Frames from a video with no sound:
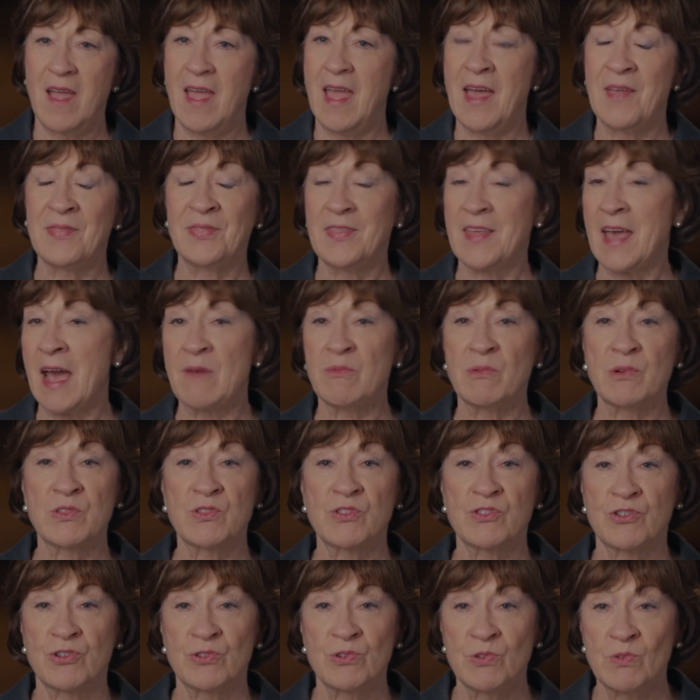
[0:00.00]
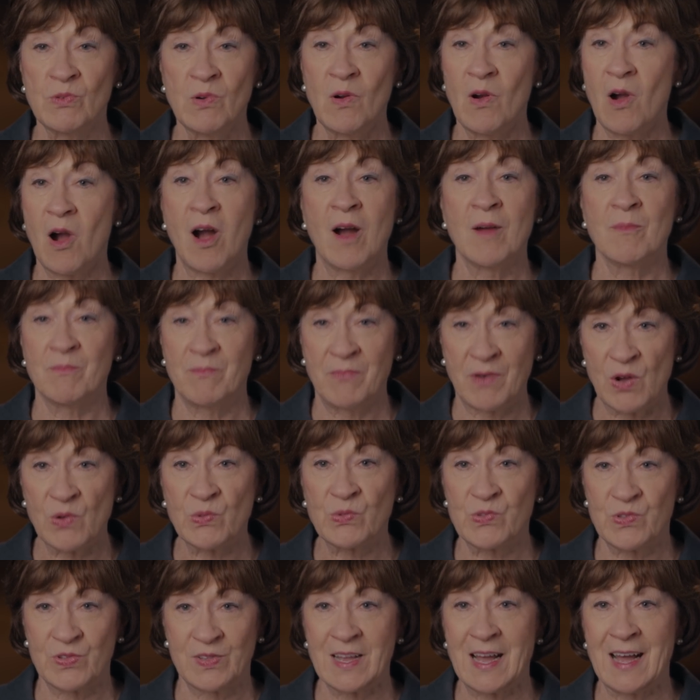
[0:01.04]
And that was true on
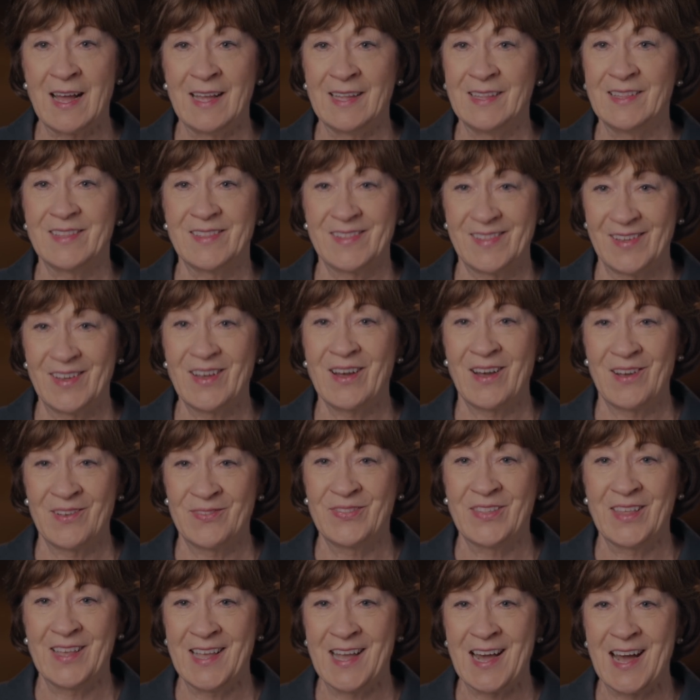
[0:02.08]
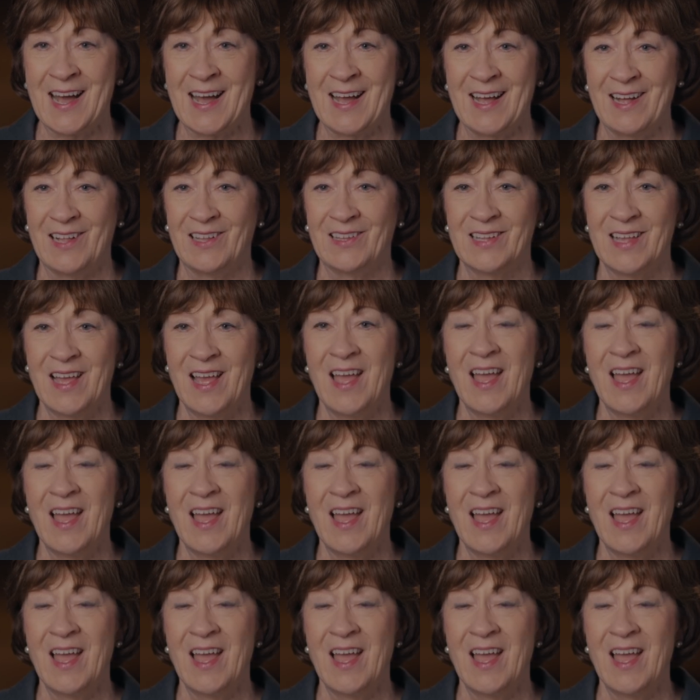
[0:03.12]
both sides of the aisle.